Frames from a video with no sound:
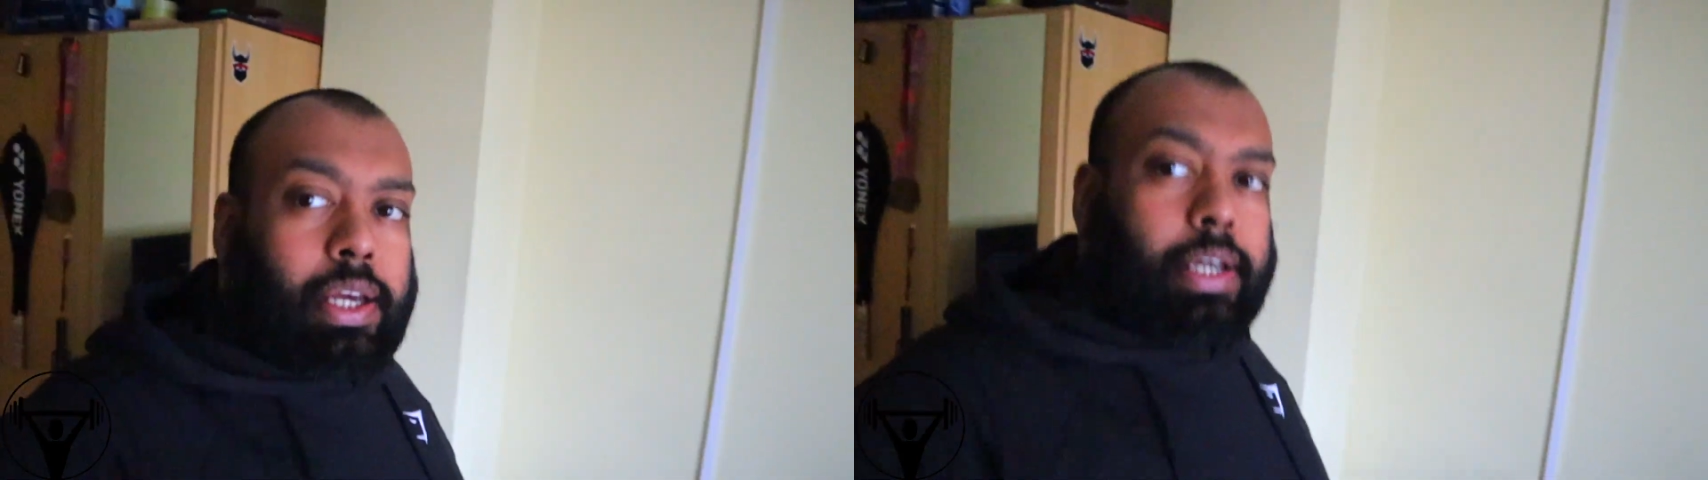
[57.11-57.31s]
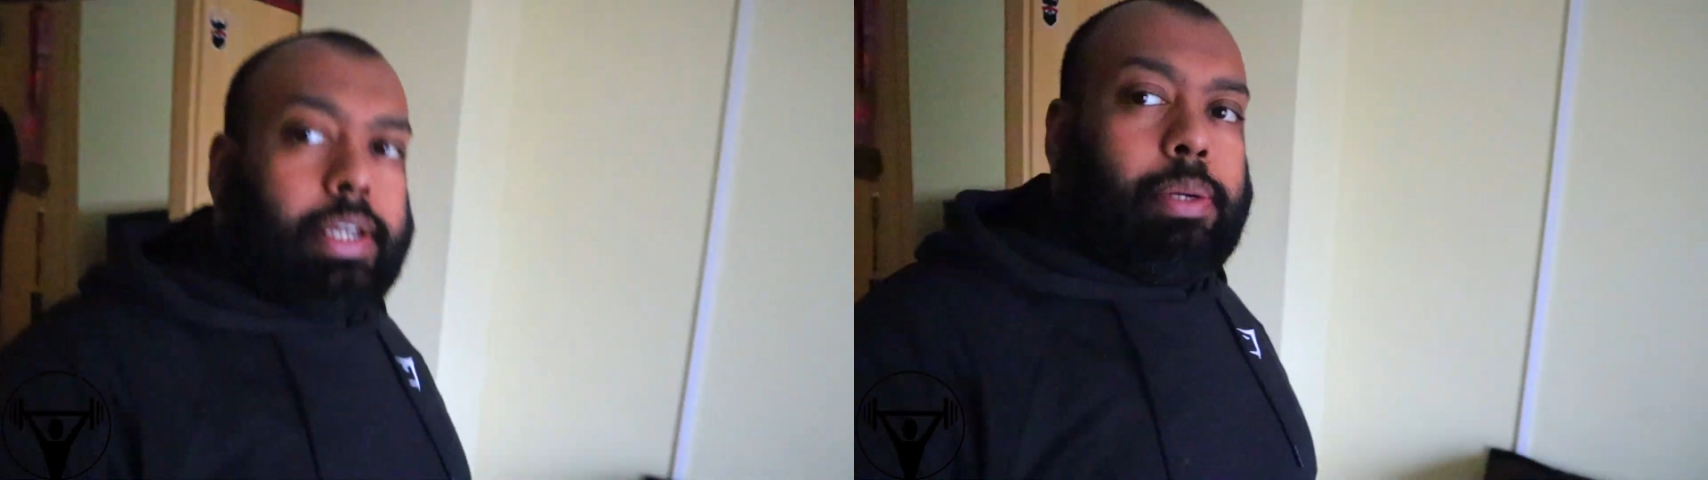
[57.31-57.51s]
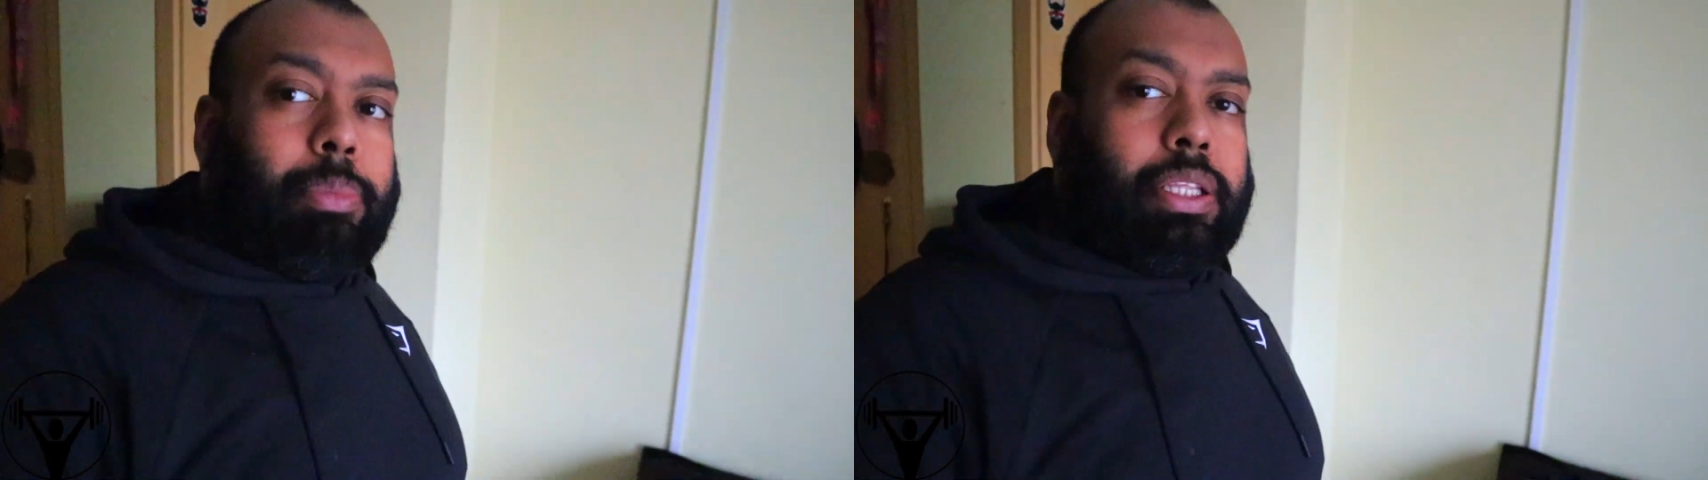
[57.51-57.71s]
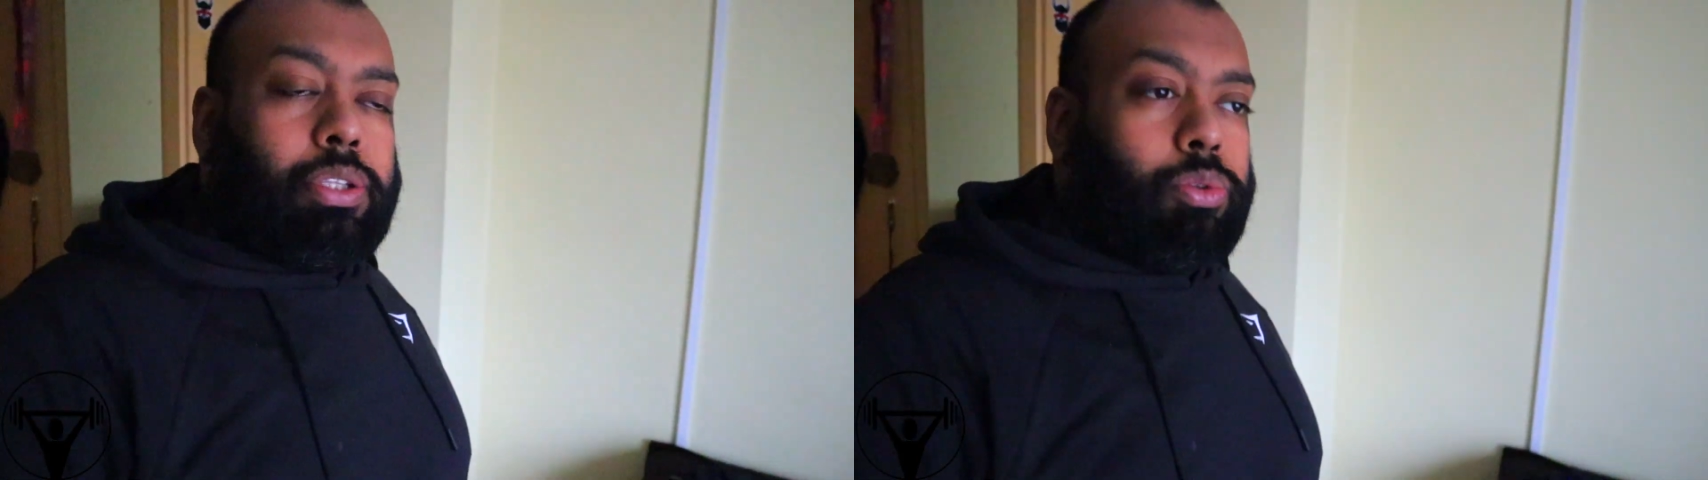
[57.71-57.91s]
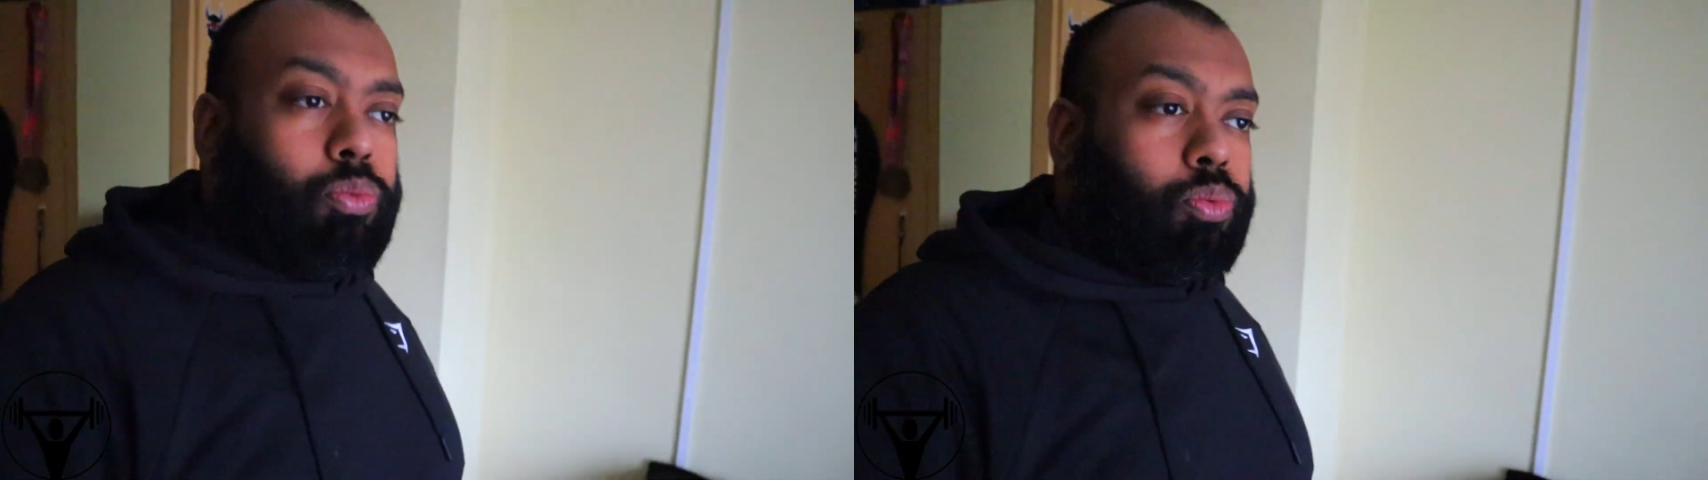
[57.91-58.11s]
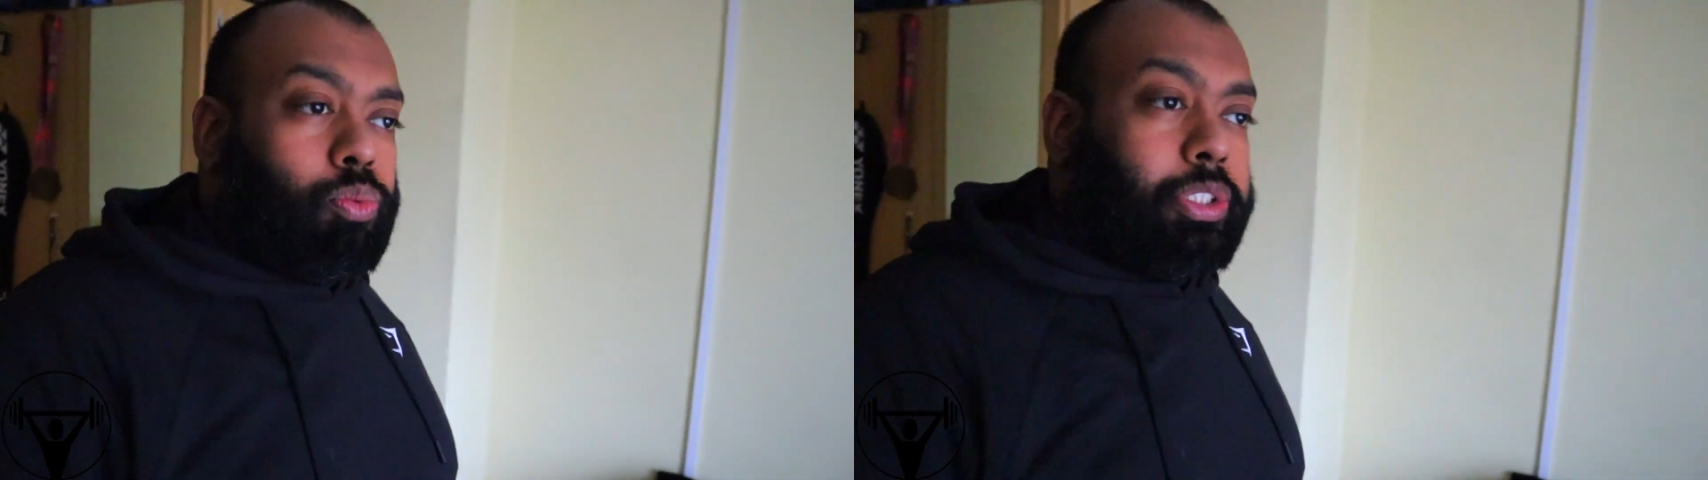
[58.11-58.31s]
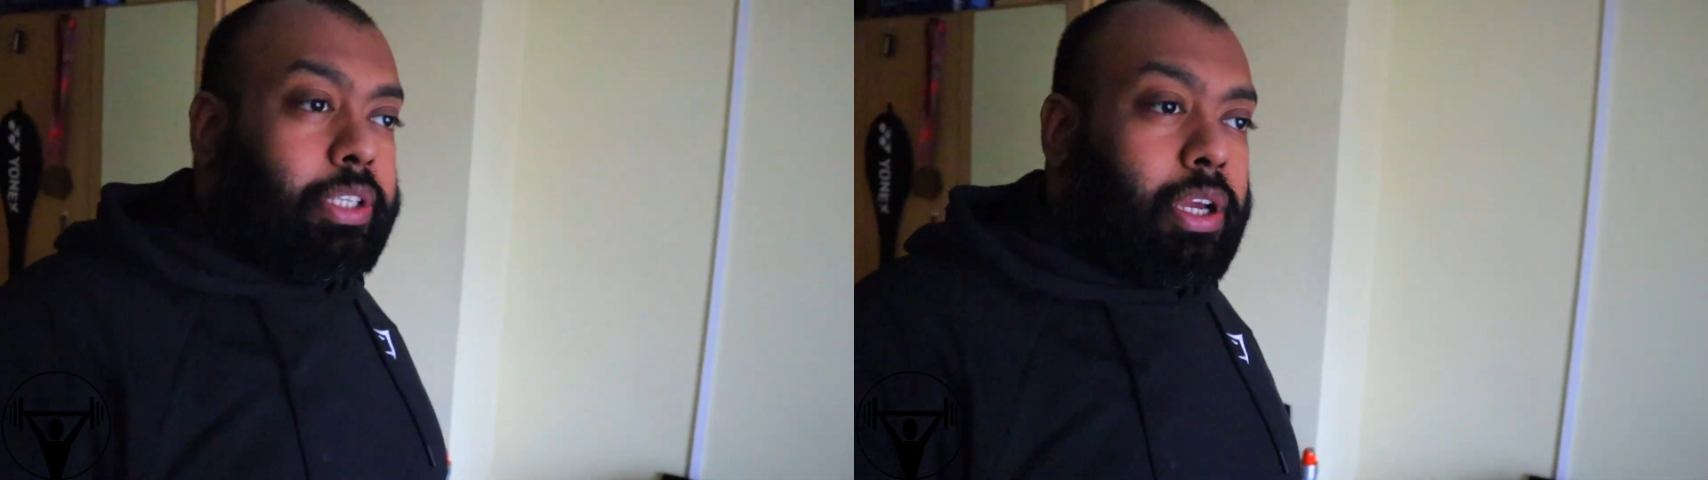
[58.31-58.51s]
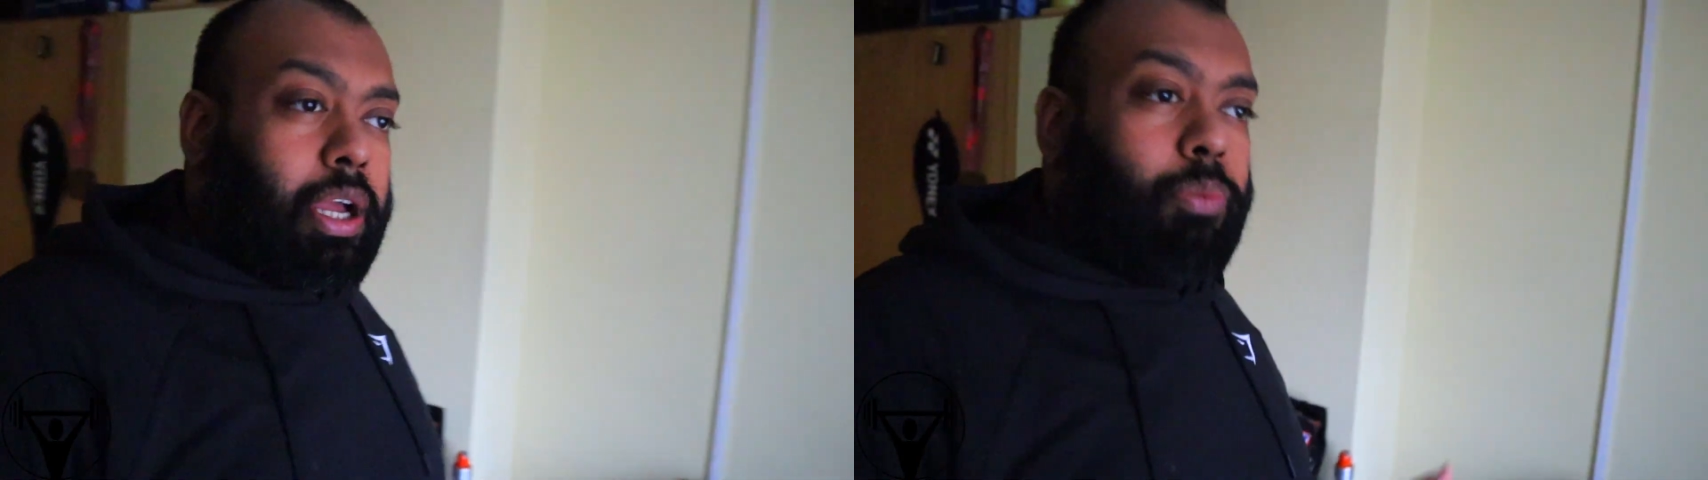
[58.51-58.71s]
um, and then we
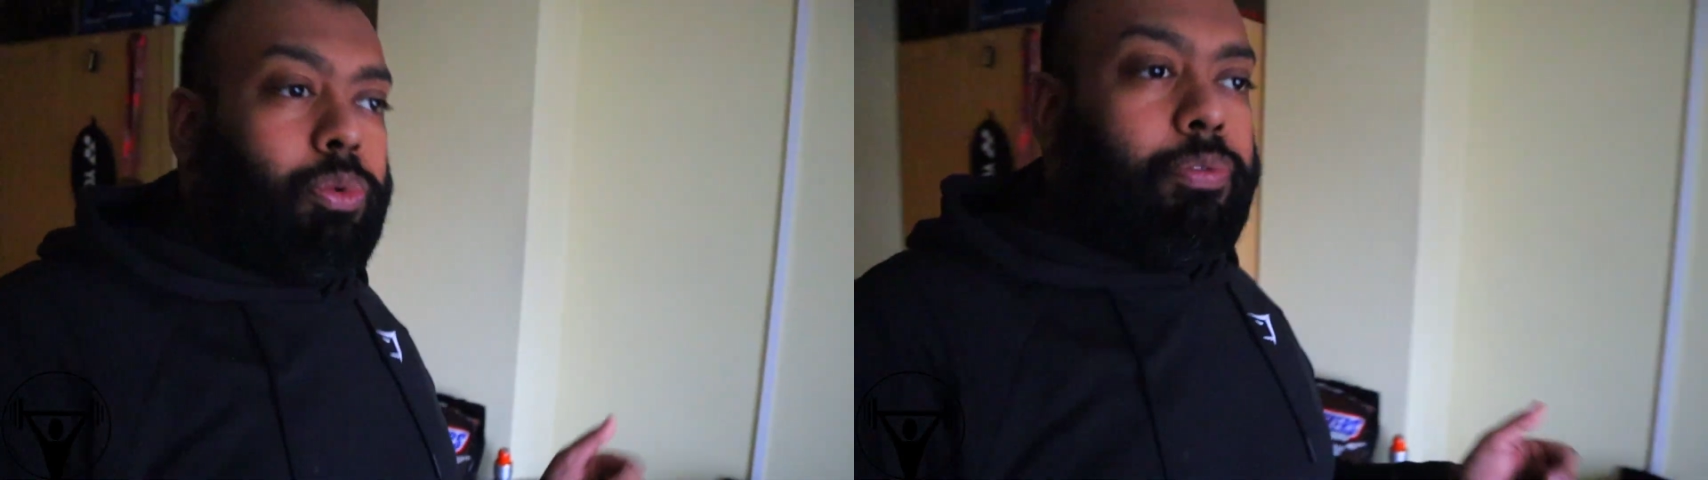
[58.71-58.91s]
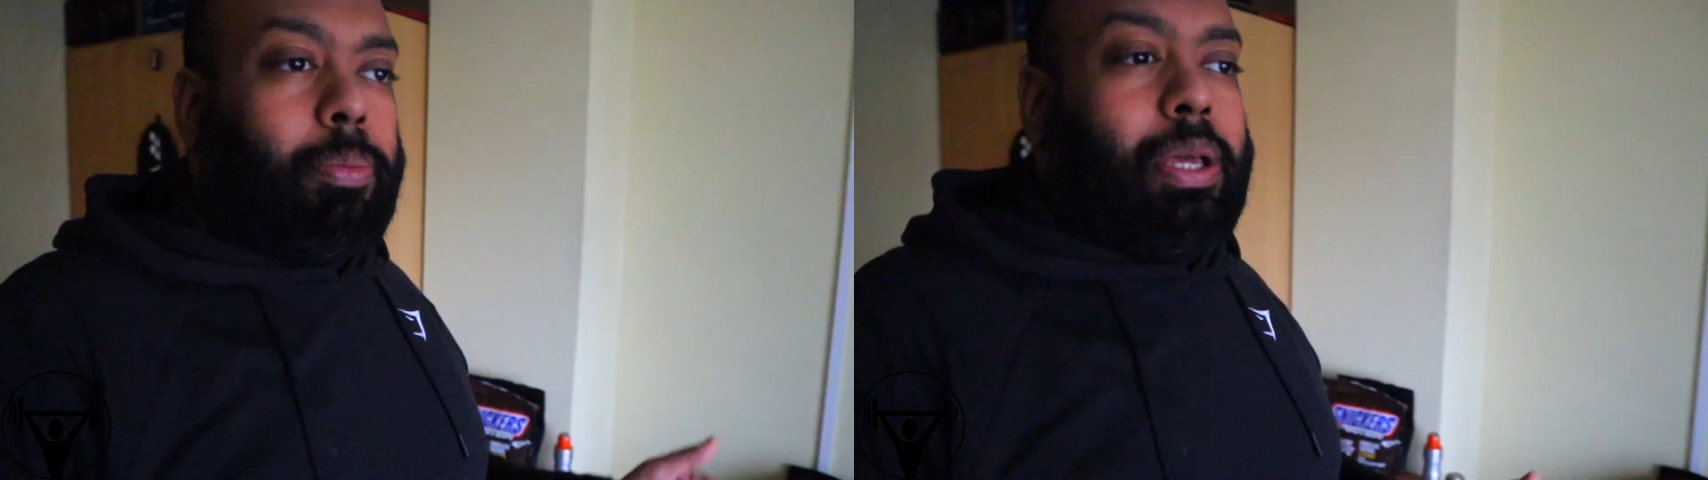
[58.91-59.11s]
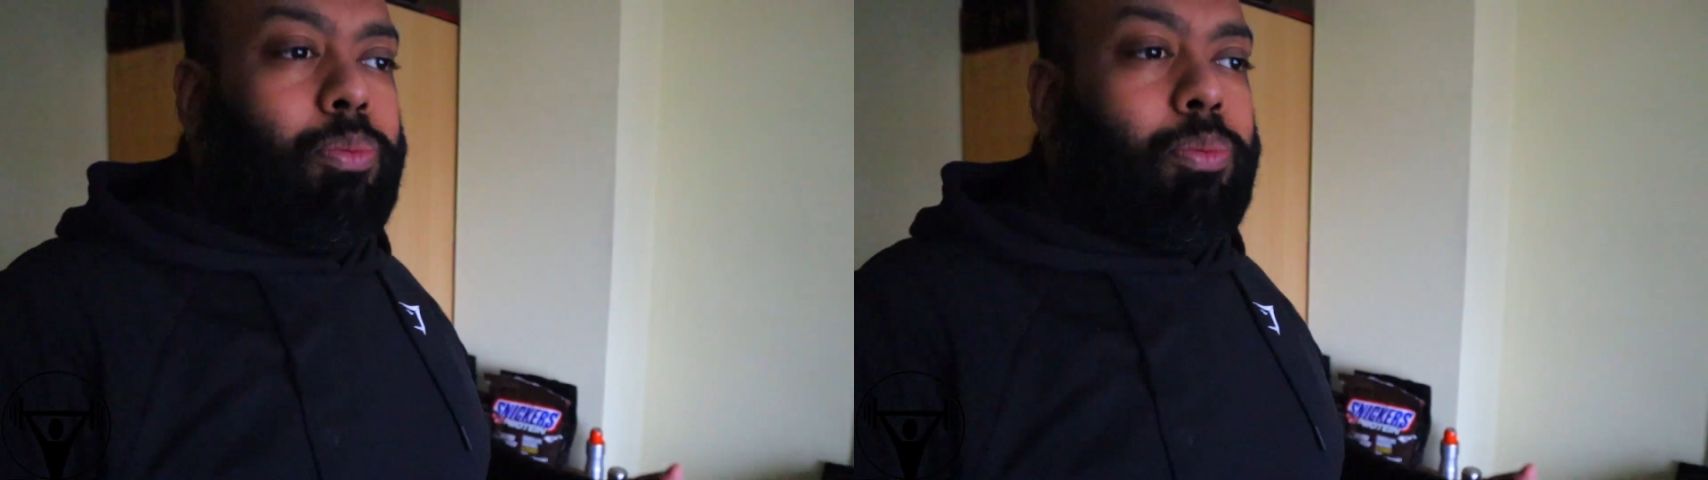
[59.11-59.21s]
see I'm um, go from there.